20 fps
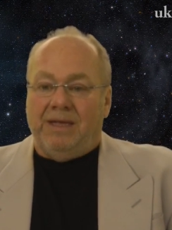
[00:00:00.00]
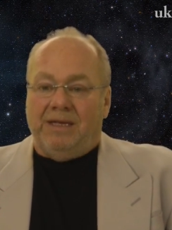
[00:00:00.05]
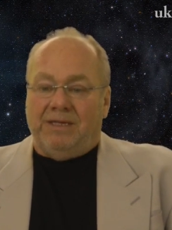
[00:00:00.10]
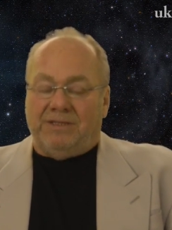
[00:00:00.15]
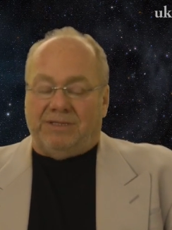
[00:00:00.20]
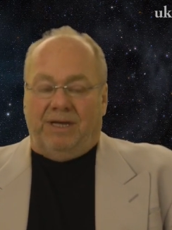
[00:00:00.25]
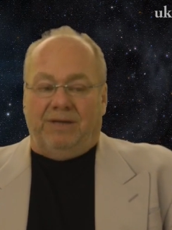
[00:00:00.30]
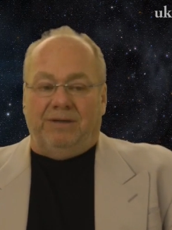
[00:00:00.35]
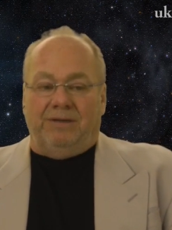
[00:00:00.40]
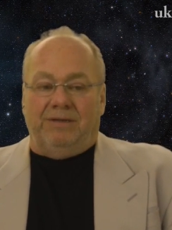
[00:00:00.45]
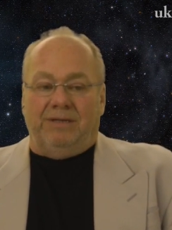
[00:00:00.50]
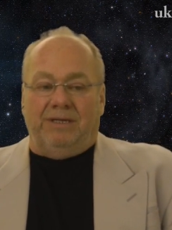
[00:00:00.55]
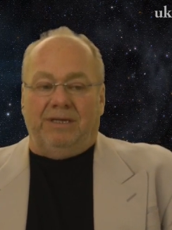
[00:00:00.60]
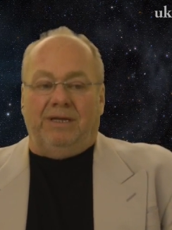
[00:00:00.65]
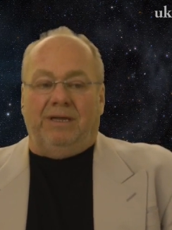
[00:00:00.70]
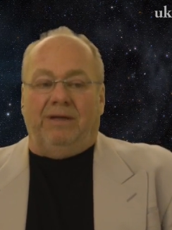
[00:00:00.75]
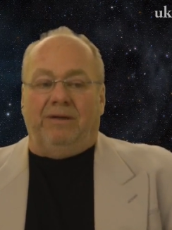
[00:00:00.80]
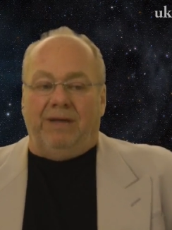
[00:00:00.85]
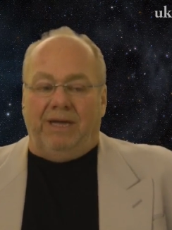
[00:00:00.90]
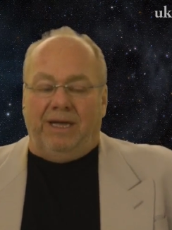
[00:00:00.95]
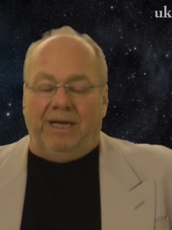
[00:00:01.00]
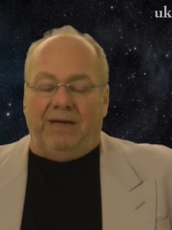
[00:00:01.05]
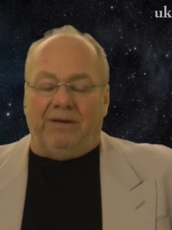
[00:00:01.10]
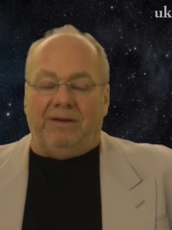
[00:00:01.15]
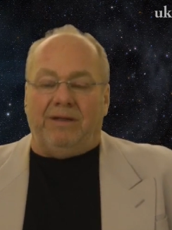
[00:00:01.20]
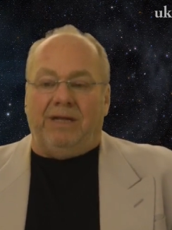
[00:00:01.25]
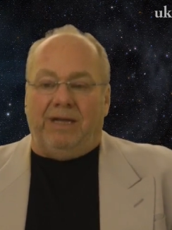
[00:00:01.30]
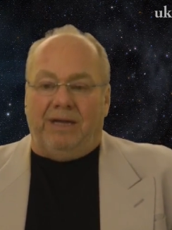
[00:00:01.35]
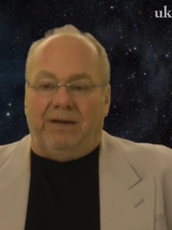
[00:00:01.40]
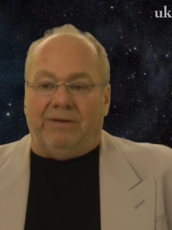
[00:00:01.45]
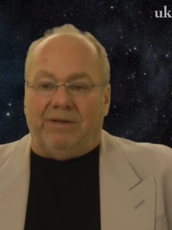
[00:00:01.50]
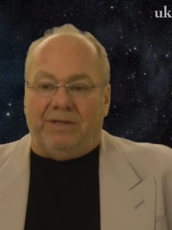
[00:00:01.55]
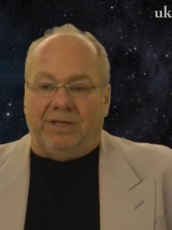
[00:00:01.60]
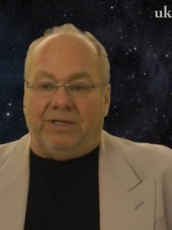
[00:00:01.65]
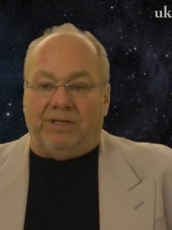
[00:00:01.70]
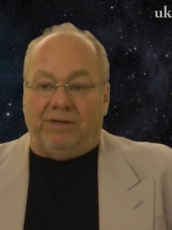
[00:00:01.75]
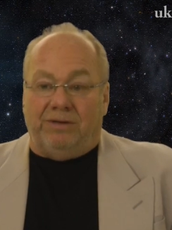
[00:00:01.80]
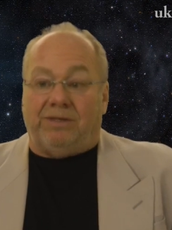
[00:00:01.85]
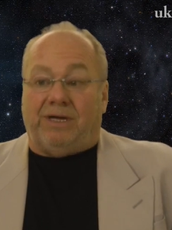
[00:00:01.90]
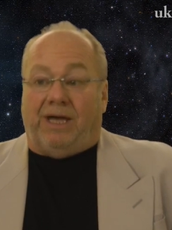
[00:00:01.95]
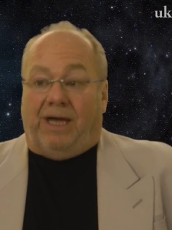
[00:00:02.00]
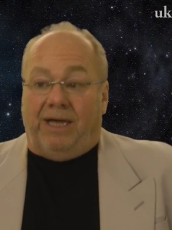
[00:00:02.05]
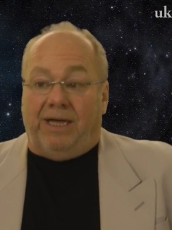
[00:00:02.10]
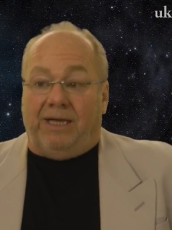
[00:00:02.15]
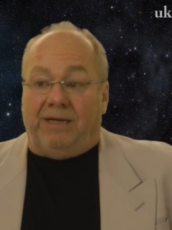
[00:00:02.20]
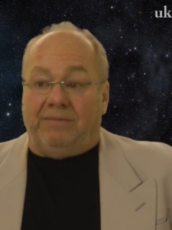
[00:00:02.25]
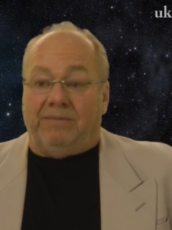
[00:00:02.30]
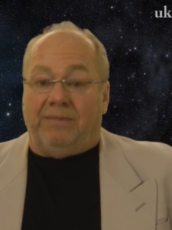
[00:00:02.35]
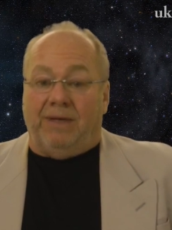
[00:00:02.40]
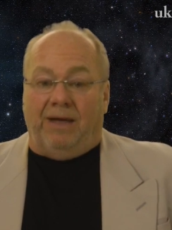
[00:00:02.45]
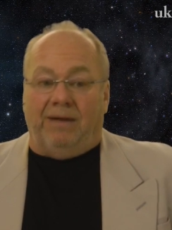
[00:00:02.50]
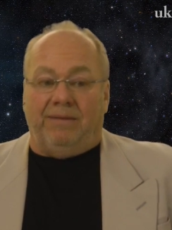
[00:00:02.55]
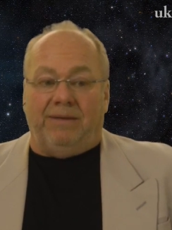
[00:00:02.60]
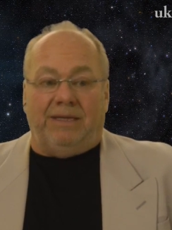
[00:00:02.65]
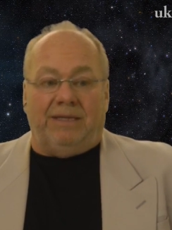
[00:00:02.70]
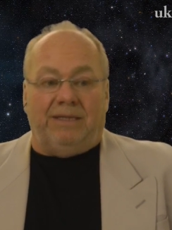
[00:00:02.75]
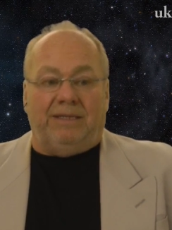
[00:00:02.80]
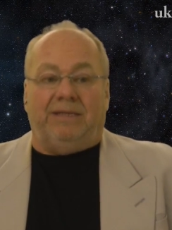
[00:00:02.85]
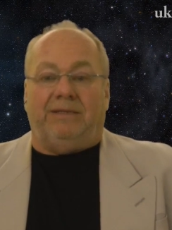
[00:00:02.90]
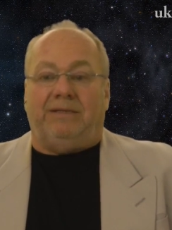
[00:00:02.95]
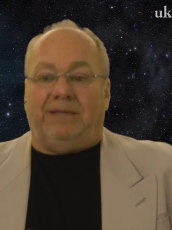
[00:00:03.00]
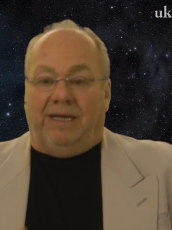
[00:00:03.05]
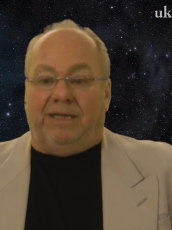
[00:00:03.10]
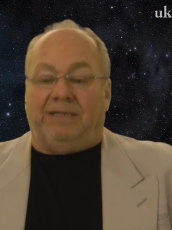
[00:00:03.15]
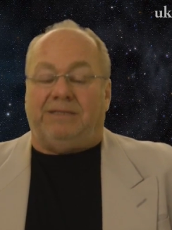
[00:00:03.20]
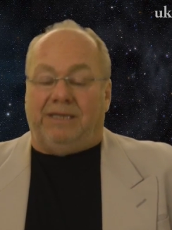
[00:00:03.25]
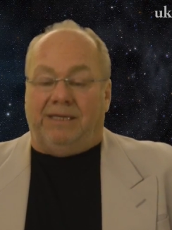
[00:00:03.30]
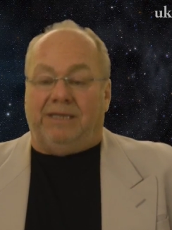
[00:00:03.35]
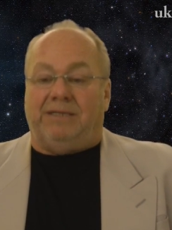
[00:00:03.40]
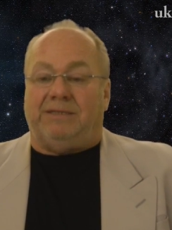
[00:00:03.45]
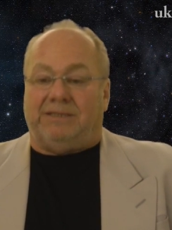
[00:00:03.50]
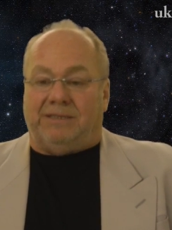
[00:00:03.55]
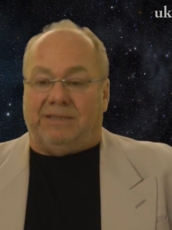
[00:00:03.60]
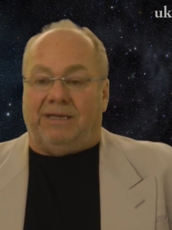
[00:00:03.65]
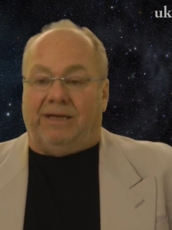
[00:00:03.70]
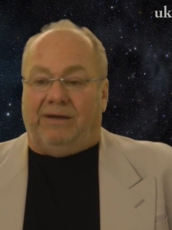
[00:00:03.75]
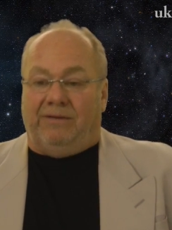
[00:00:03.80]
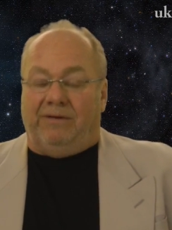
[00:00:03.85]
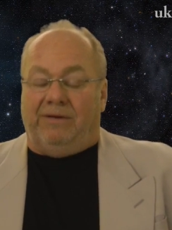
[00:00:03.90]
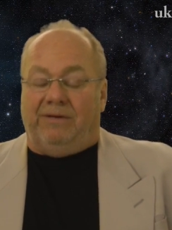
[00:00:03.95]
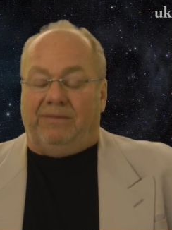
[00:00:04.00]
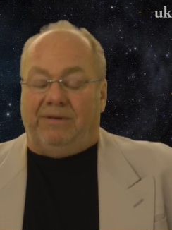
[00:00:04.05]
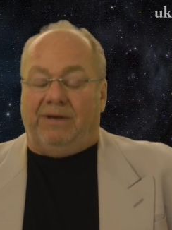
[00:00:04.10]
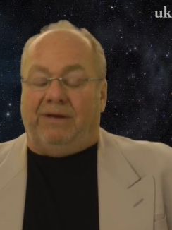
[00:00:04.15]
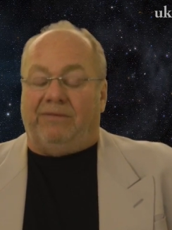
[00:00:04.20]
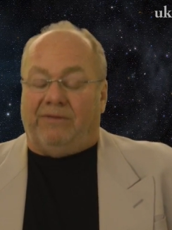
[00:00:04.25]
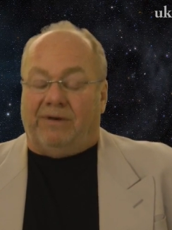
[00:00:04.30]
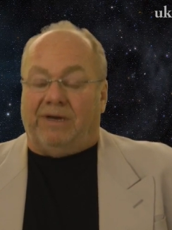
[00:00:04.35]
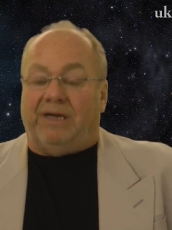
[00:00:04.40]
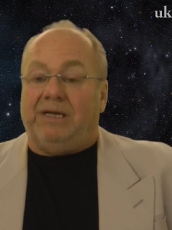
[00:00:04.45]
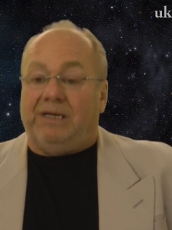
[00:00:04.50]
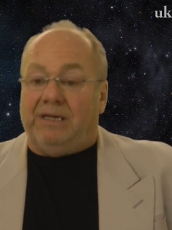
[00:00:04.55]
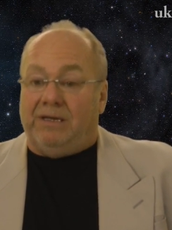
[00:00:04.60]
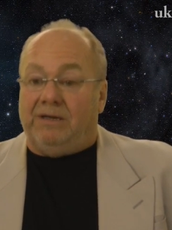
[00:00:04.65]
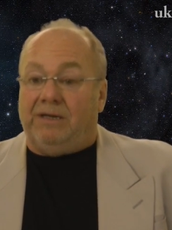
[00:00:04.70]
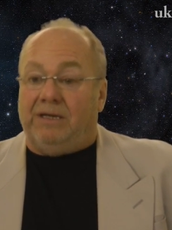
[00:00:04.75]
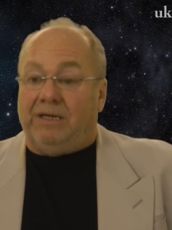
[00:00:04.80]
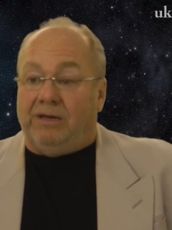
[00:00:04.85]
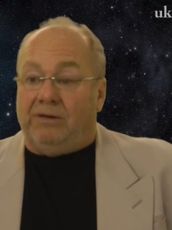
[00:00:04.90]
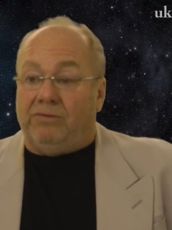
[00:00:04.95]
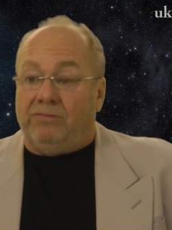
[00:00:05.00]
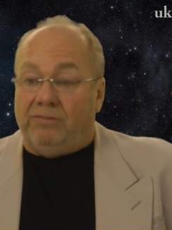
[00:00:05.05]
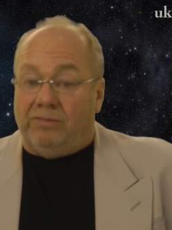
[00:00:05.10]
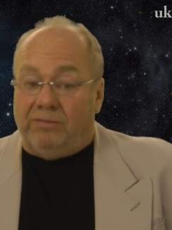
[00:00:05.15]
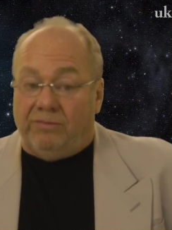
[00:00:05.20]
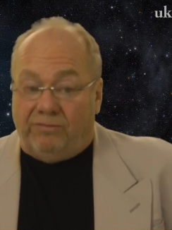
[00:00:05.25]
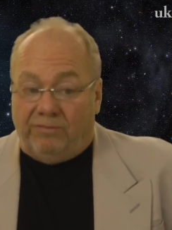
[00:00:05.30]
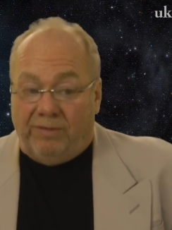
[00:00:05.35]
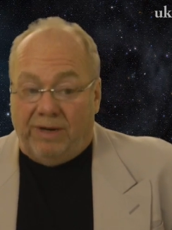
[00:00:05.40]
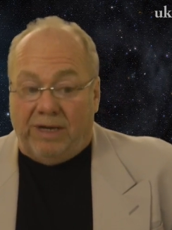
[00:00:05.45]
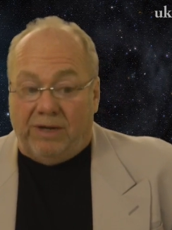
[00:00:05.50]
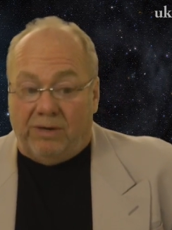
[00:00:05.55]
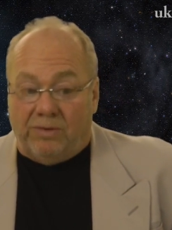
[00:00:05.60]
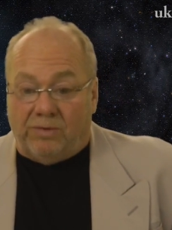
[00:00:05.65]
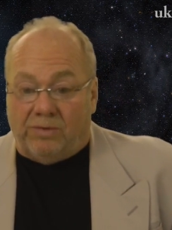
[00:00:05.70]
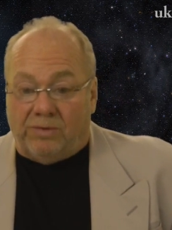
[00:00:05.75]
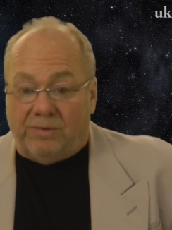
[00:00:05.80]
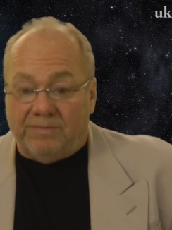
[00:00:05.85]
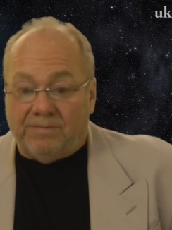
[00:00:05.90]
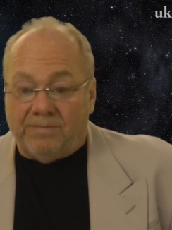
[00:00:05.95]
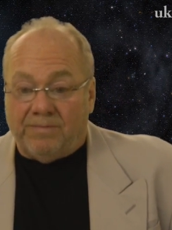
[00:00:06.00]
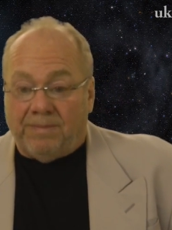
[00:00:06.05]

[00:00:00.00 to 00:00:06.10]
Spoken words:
So here in the UK, I mean, it is a very real